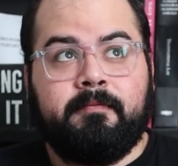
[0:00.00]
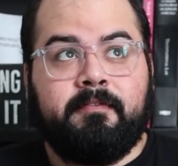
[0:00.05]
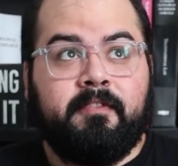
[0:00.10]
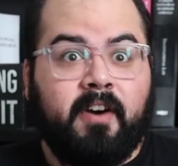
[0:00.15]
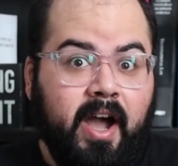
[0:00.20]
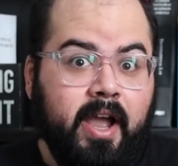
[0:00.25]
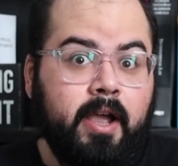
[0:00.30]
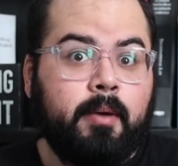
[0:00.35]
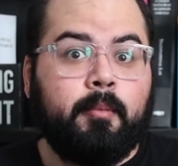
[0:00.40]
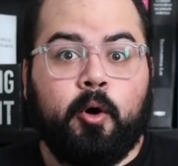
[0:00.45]

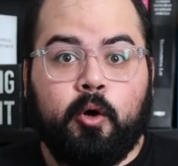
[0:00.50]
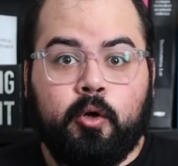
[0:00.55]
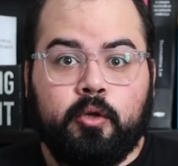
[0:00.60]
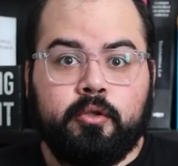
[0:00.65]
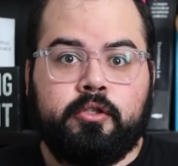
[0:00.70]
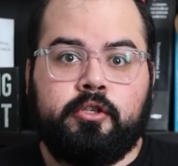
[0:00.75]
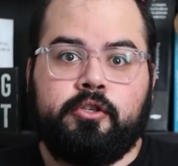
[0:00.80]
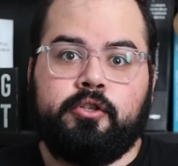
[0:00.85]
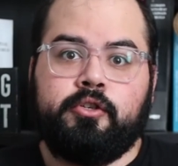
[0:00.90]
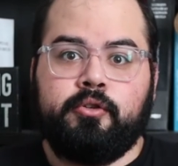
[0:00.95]
viable
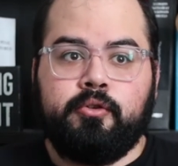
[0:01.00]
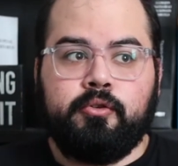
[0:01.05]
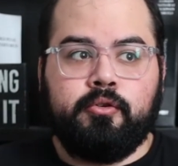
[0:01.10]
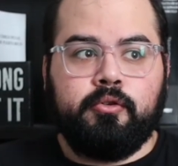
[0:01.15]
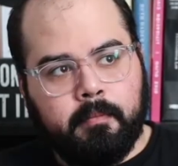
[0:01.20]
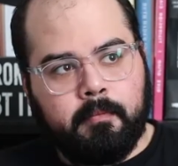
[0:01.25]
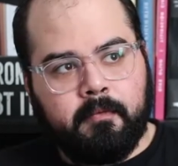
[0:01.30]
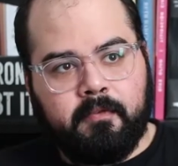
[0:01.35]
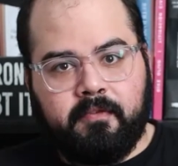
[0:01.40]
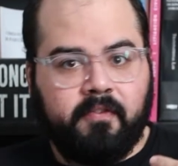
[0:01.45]
to
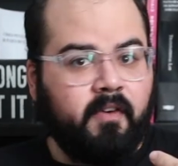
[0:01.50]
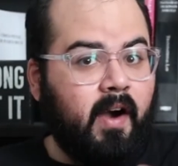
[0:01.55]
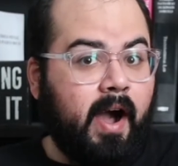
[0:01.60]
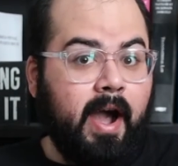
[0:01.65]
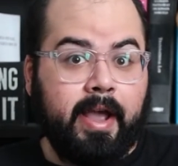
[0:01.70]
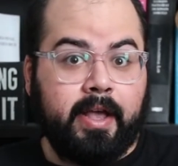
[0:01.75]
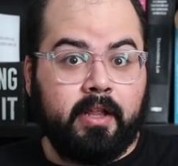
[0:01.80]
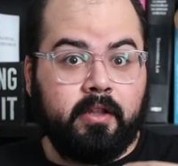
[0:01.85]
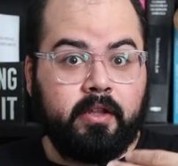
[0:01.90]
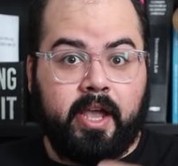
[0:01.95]

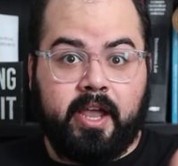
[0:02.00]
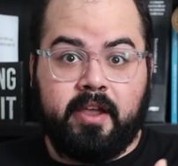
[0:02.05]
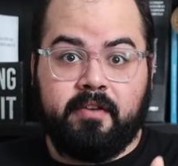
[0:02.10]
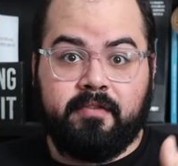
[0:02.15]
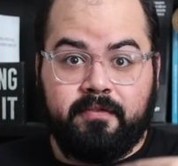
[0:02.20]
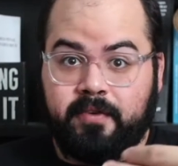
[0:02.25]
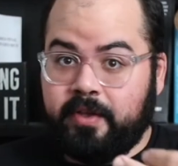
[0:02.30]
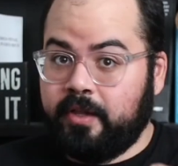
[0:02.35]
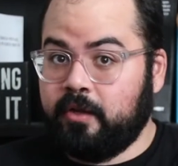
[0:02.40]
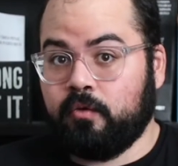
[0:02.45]
file a
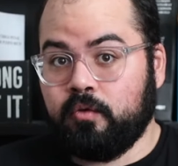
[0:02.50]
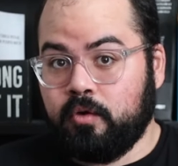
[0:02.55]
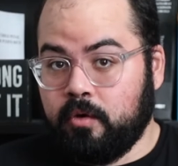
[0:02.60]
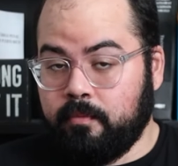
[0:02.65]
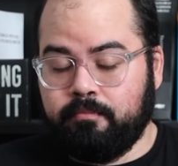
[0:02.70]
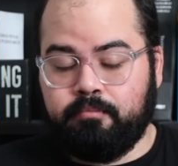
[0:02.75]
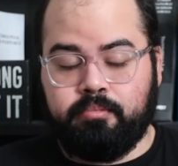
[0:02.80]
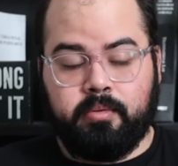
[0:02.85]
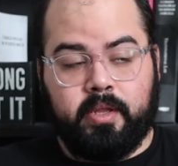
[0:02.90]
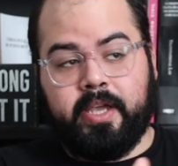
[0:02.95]
federal
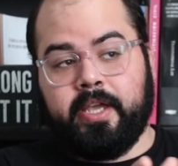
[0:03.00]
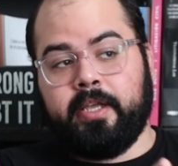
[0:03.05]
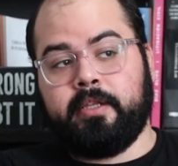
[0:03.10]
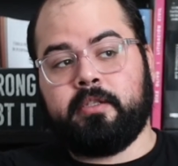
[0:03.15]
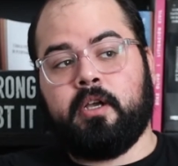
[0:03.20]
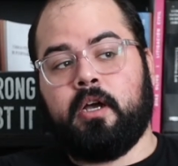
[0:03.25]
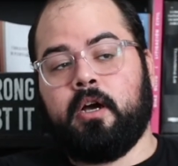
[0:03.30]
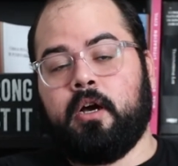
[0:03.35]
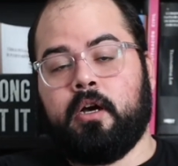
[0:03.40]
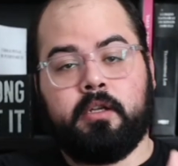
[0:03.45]

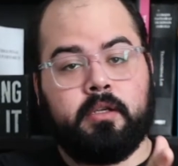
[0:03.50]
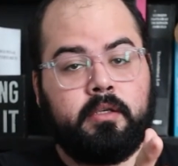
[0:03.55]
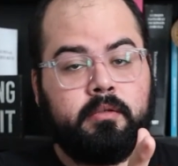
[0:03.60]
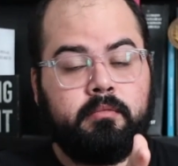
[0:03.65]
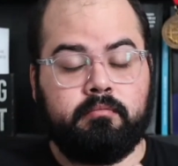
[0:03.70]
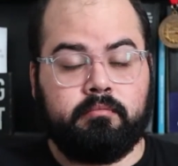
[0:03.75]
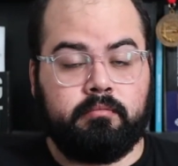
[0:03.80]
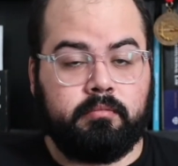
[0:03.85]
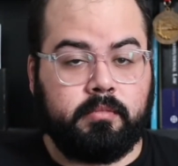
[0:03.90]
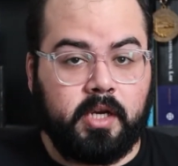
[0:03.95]
complaint on
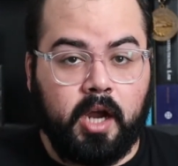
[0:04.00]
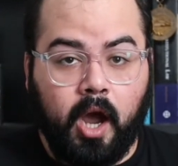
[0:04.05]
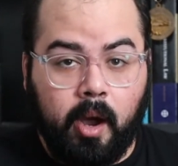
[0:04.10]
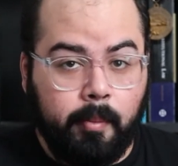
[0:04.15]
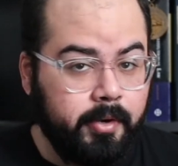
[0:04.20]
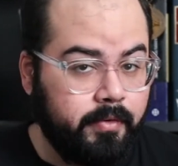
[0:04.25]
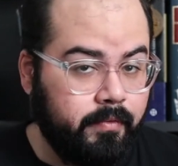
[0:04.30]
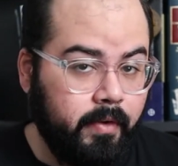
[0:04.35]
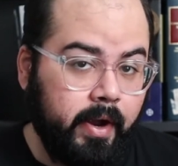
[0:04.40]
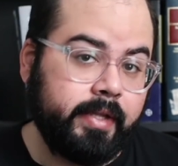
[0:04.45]

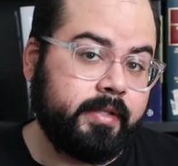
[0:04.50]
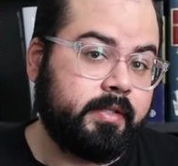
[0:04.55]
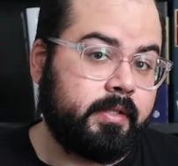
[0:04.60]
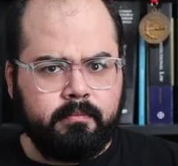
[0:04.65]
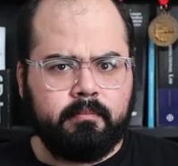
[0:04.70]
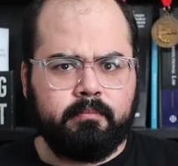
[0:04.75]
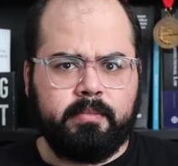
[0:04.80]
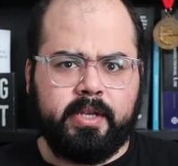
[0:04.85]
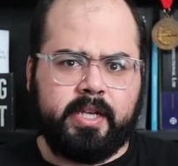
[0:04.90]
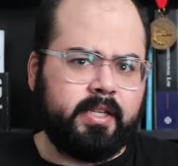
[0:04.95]
copyright,
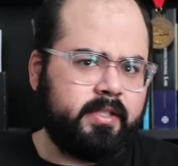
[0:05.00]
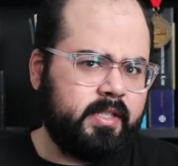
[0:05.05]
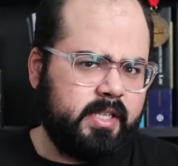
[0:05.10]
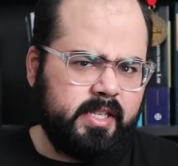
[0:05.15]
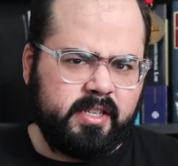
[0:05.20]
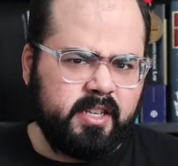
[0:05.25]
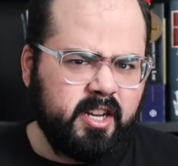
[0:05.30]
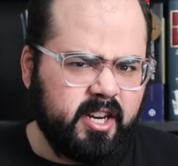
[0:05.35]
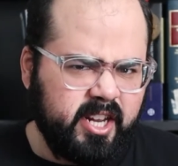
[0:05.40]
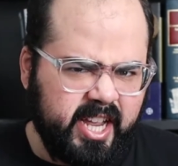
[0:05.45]
because
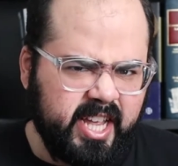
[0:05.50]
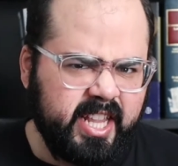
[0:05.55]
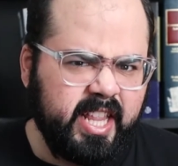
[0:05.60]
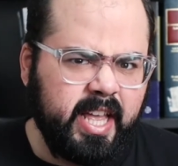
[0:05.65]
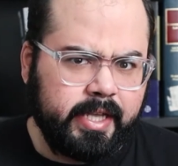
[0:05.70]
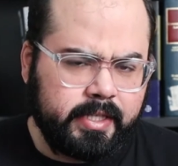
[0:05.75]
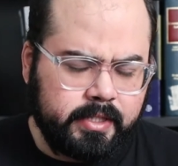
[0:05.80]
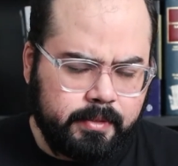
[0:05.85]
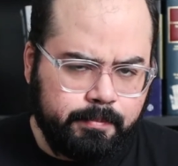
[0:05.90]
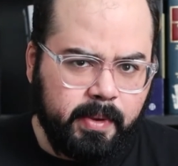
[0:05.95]
it's gonna get
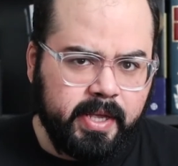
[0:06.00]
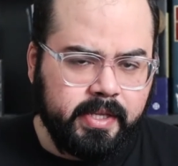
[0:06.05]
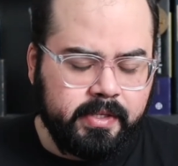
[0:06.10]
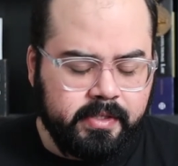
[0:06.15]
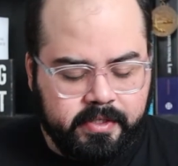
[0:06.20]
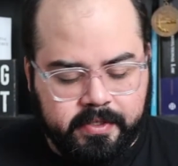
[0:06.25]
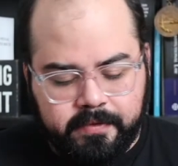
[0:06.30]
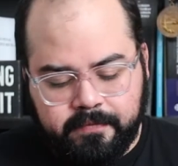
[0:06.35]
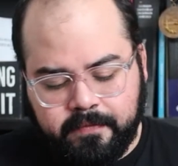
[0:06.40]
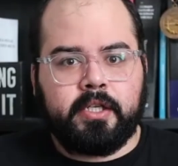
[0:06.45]

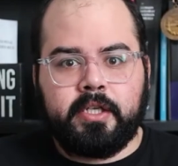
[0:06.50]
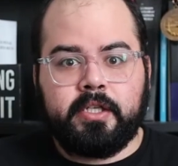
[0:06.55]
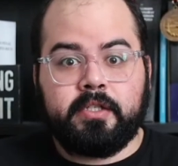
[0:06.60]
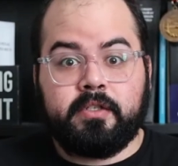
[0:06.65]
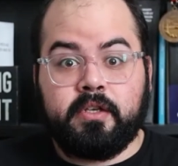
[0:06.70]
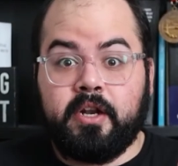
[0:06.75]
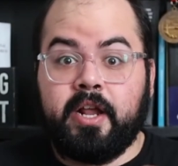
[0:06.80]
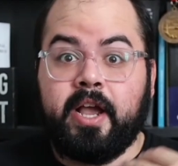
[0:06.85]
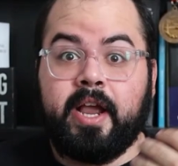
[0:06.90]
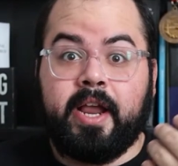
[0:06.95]
expensive. It's
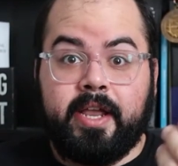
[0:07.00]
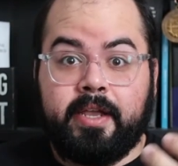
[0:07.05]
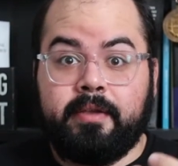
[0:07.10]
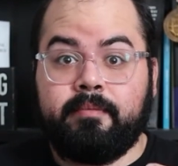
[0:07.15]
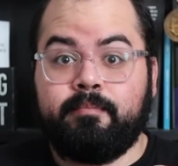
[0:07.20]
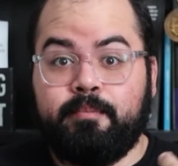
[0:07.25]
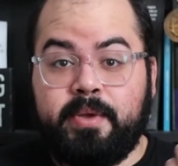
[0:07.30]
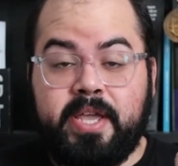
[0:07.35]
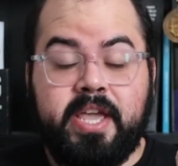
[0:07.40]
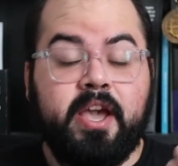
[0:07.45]
gonna
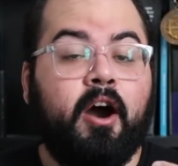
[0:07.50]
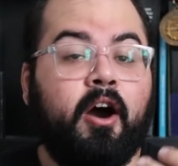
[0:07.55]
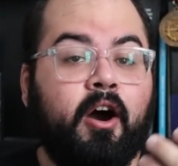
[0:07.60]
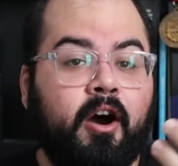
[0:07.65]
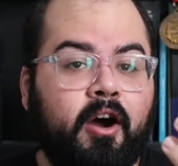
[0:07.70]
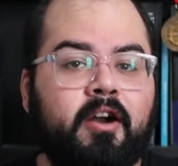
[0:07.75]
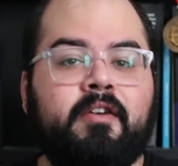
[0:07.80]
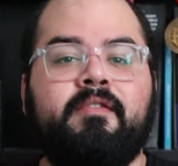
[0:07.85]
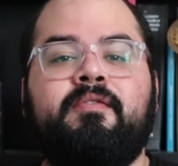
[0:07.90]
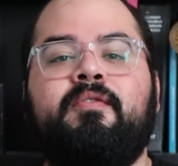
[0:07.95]
be
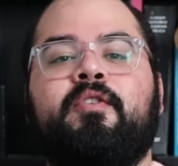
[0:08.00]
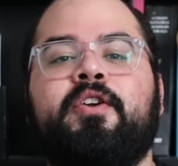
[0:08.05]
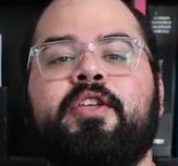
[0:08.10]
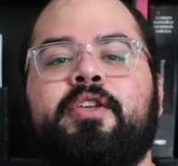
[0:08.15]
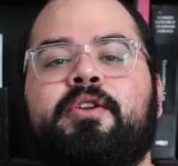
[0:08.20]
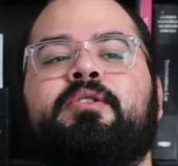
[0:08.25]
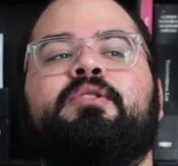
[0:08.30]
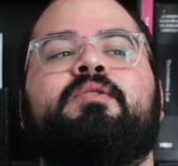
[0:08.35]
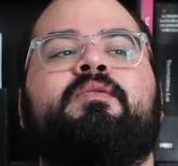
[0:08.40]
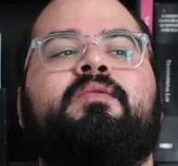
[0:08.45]
hard for
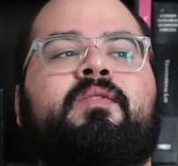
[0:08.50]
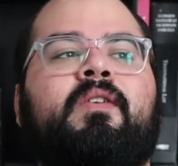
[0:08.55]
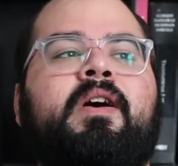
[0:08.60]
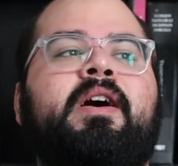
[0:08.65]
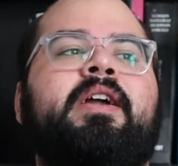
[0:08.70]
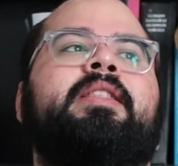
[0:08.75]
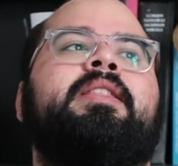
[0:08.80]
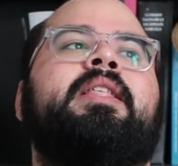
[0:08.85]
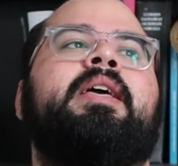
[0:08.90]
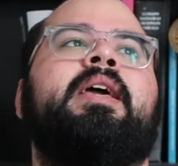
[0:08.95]
you to
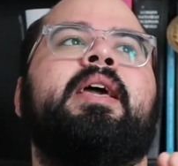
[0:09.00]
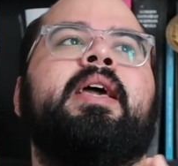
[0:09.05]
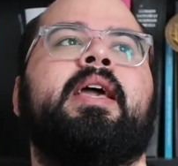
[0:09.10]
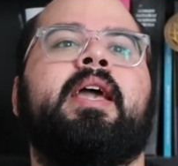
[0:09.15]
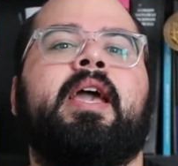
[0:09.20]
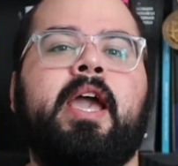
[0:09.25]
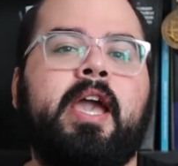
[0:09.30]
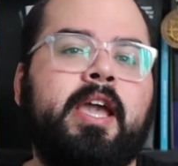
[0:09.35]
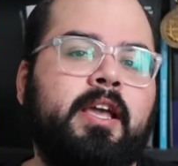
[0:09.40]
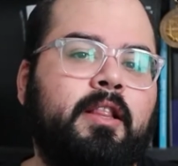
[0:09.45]
find
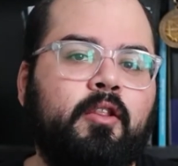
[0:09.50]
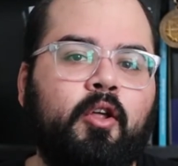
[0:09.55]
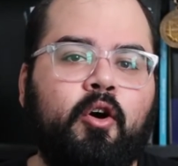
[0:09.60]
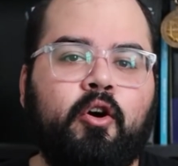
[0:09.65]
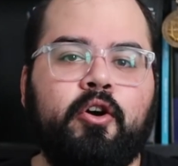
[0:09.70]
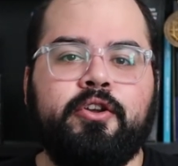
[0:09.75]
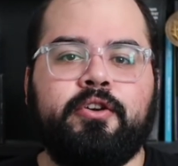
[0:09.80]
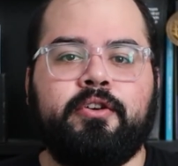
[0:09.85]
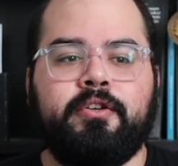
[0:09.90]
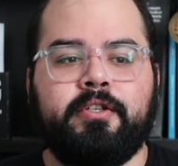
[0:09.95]
a
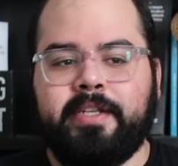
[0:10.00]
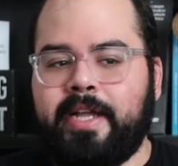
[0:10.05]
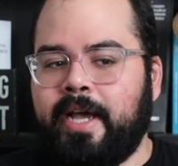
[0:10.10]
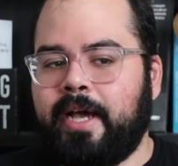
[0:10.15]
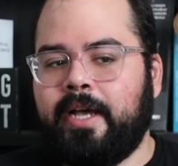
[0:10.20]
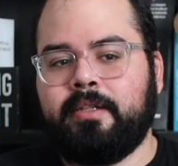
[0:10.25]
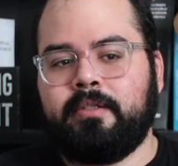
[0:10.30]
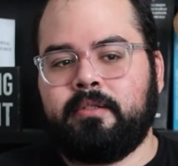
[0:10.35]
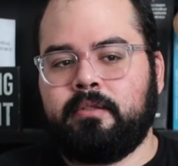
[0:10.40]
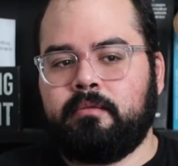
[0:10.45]
lawyer
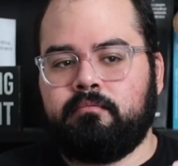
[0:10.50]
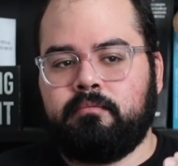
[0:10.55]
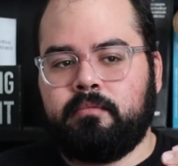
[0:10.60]
that